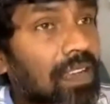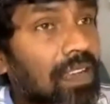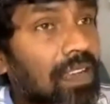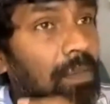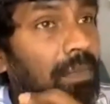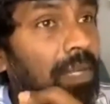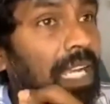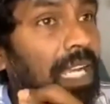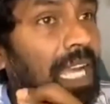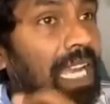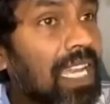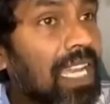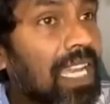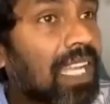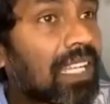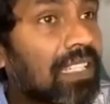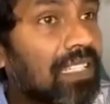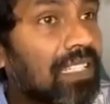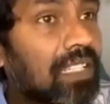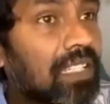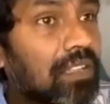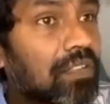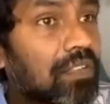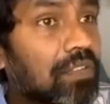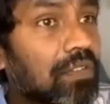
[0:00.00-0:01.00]
I'm
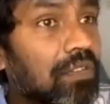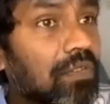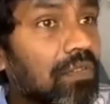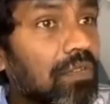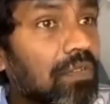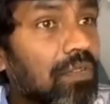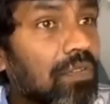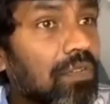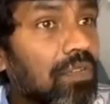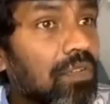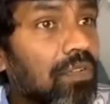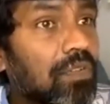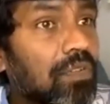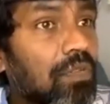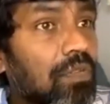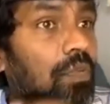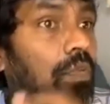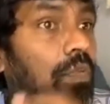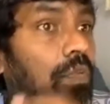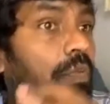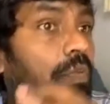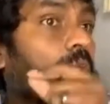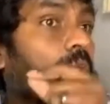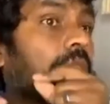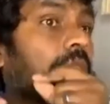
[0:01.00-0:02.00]
connecting to
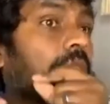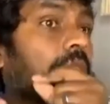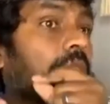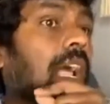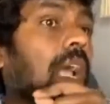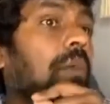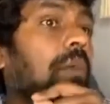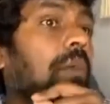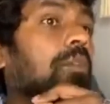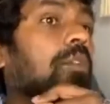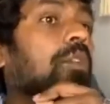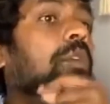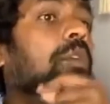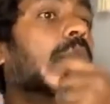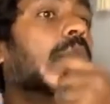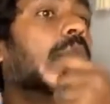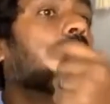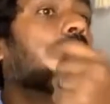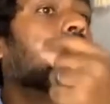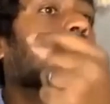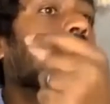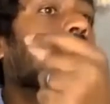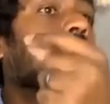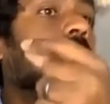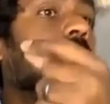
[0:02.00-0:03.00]
what I'm
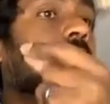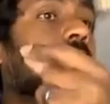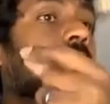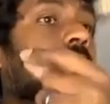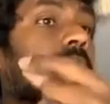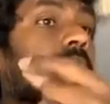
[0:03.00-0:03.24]
growing,